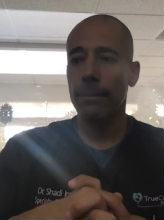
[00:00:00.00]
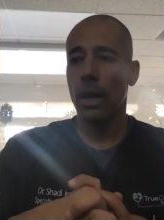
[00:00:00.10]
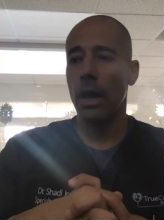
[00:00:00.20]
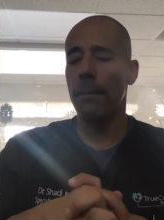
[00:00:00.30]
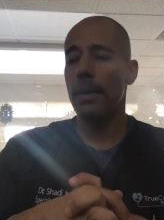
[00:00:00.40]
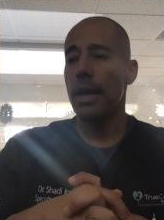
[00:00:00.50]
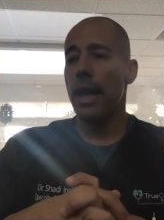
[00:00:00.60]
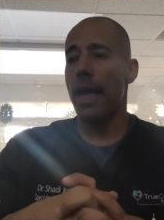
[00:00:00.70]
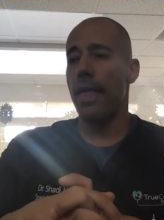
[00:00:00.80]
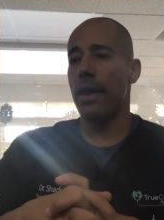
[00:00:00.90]
And
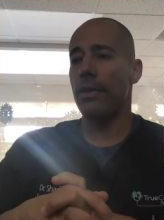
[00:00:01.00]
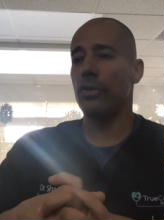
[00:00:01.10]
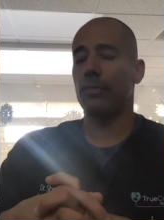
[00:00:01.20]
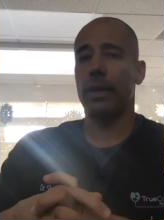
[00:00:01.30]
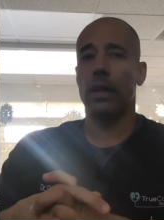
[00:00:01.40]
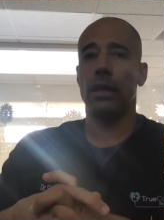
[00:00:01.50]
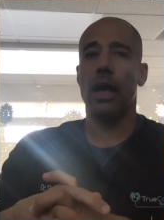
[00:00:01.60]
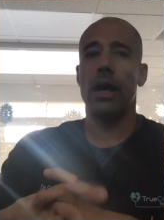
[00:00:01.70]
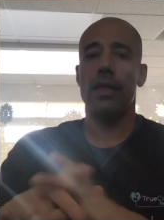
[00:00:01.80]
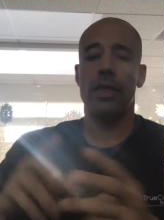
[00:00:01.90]
then you'll spend a
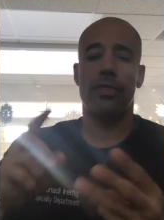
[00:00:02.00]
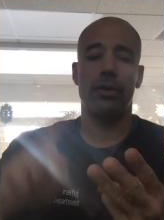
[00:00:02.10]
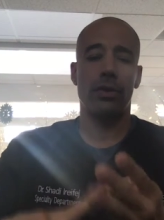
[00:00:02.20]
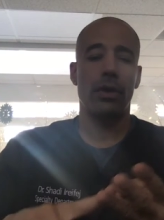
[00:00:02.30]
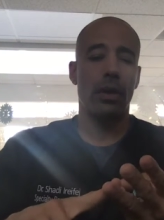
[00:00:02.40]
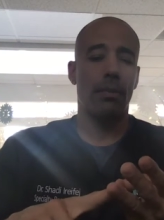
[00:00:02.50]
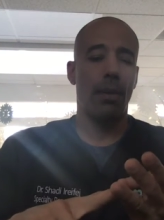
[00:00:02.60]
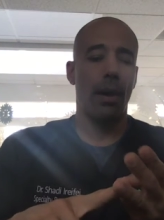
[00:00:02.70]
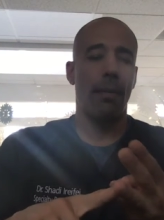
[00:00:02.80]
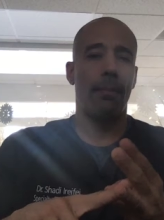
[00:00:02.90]
lot. And then the
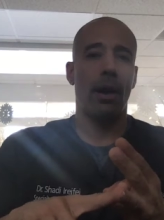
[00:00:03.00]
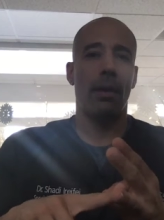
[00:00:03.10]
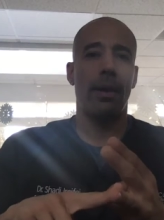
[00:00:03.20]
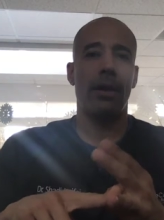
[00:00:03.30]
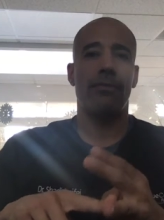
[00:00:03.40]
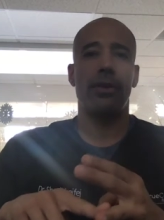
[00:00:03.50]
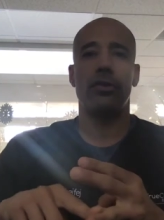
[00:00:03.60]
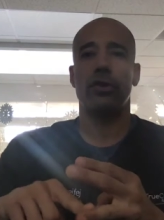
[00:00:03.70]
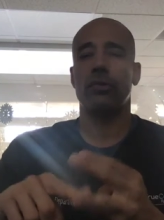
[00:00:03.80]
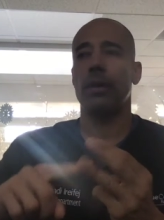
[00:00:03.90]
third benefit
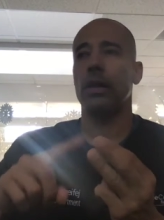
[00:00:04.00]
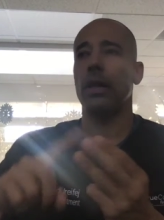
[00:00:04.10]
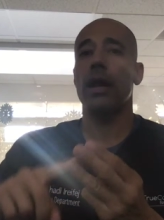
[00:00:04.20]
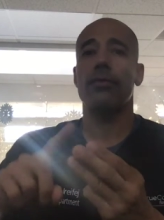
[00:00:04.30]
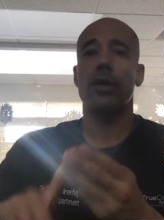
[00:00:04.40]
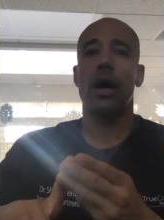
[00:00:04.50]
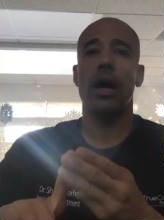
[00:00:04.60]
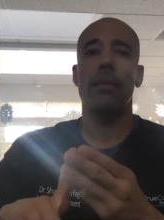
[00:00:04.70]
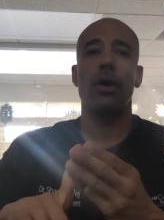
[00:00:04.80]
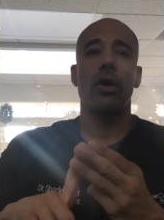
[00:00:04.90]
is you're going to spend a lot of
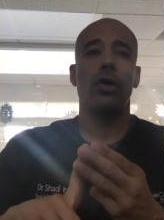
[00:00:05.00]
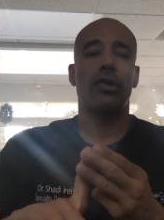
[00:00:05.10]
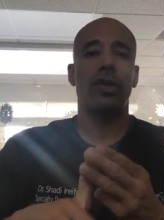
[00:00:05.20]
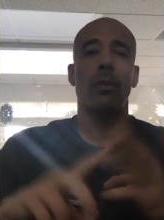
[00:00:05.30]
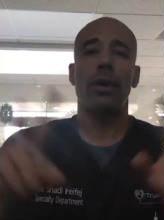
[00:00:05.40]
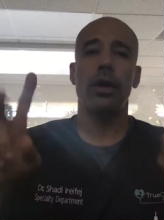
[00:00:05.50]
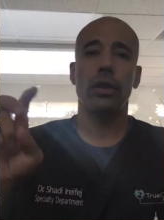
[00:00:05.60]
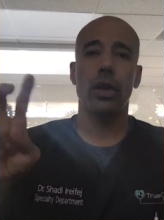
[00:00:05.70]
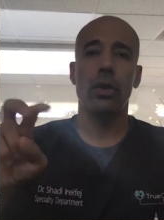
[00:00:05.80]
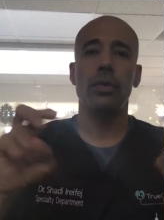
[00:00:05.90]
time somewhat
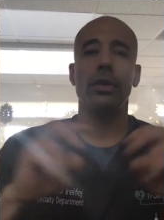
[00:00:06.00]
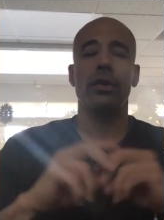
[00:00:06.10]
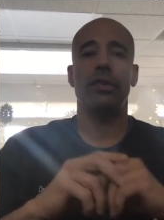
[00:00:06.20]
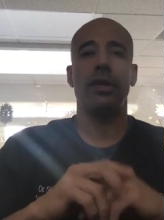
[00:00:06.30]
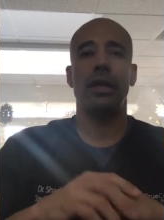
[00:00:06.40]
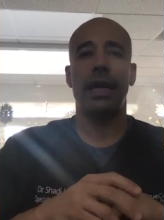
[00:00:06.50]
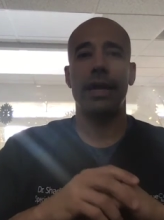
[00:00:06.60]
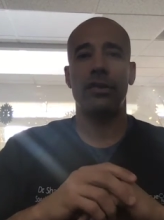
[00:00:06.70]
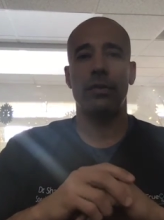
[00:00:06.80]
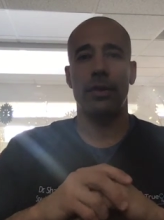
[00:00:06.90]
alone, seeing
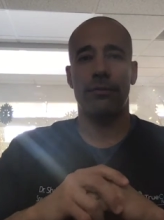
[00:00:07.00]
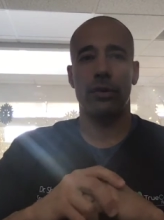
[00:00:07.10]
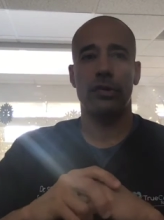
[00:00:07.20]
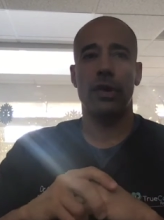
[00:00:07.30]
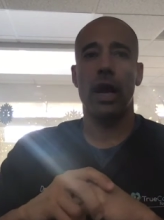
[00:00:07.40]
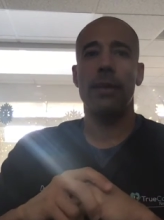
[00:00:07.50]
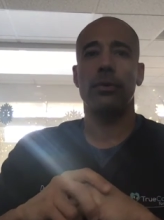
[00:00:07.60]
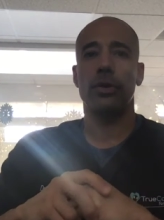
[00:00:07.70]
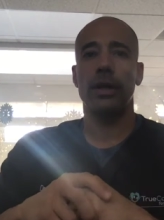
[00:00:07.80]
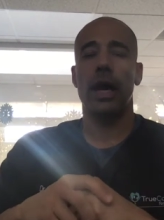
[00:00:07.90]
cases for the first
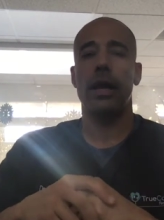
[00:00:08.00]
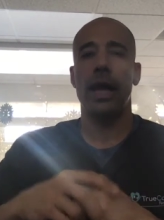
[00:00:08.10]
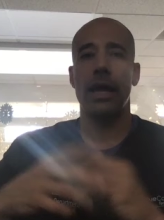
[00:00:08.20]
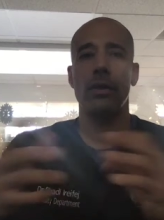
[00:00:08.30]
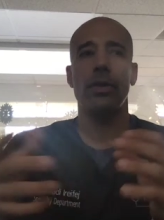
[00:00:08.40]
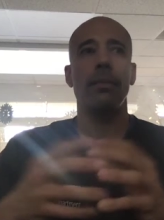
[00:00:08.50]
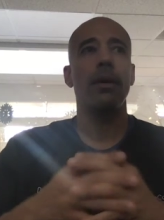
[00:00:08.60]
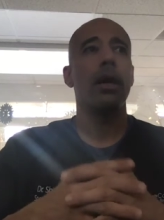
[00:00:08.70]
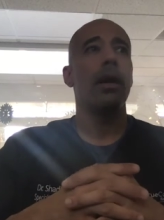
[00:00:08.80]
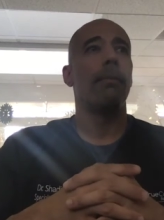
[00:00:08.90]
time, learning how to handle
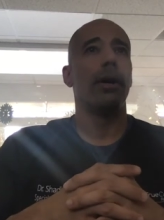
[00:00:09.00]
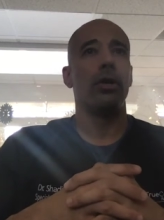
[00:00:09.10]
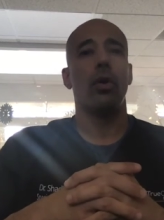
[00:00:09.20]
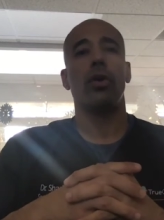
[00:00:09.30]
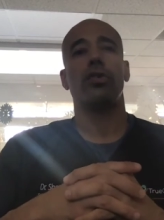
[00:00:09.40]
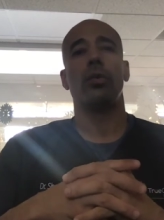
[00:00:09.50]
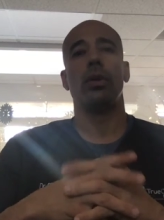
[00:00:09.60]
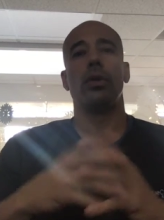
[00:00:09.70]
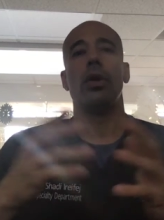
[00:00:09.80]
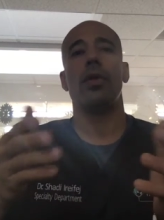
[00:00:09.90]
them. But you also
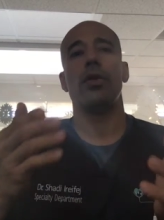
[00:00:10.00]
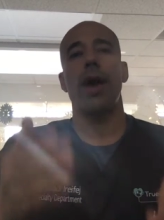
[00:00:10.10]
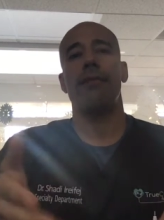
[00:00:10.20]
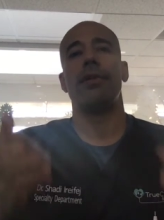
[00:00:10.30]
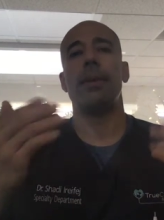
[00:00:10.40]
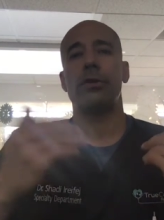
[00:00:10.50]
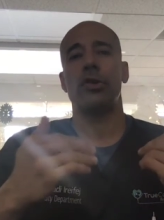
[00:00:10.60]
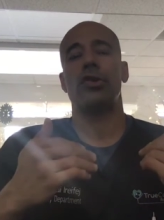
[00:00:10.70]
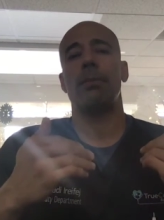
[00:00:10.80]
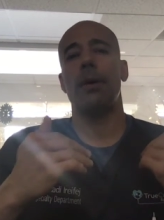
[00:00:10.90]
will know that you have the
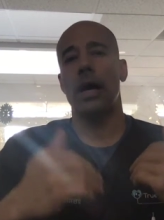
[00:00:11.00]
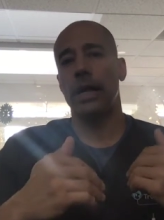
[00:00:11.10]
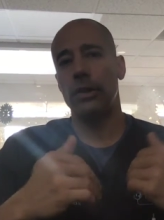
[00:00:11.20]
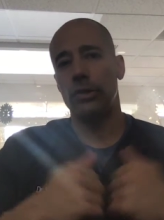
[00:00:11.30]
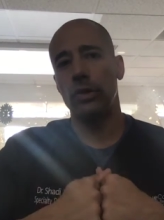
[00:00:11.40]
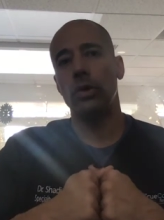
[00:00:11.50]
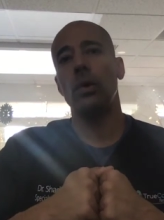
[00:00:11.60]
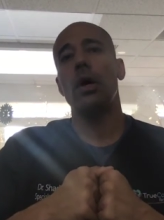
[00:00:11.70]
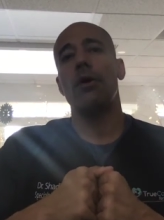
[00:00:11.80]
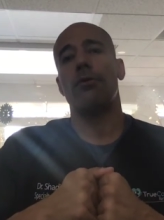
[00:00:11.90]
mentorship behind
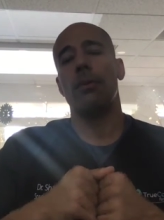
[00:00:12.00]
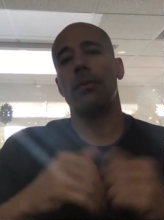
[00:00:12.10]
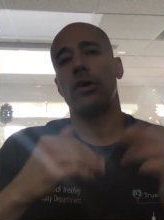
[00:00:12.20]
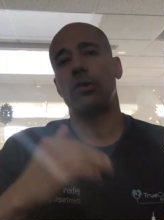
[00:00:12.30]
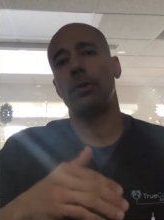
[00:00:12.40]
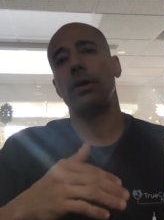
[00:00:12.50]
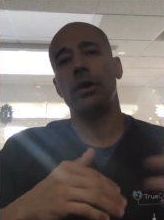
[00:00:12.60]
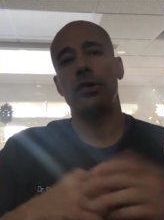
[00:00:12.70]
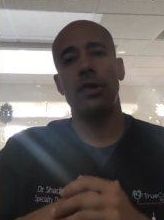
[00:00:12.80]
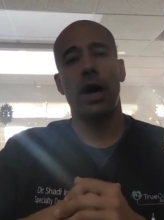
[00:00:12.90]
you from
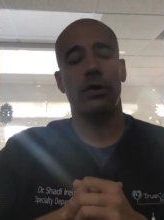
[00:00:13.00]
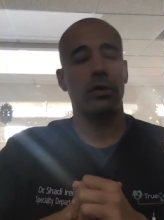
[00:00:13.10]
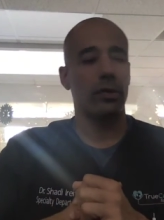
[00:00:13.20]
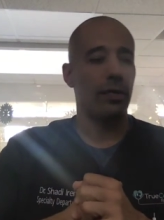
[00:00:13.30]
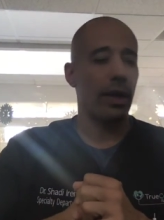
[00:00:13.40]
experienced doctors